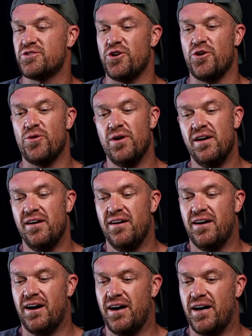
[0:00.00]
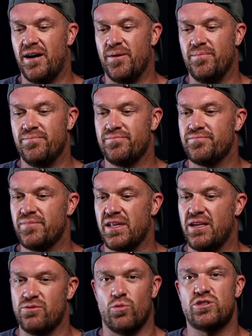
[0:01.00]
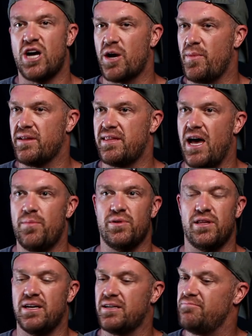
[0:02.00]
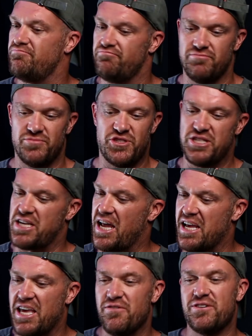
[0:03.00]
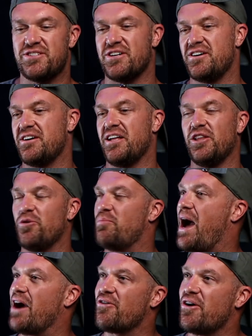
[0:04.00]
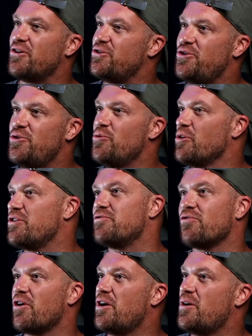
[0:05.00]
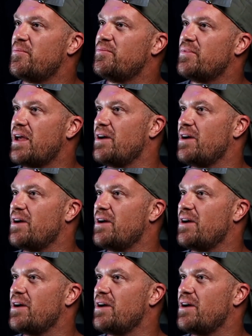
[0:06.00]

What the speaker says: So we'll talk about that, but like just kind of give us a little background on you, where you're from,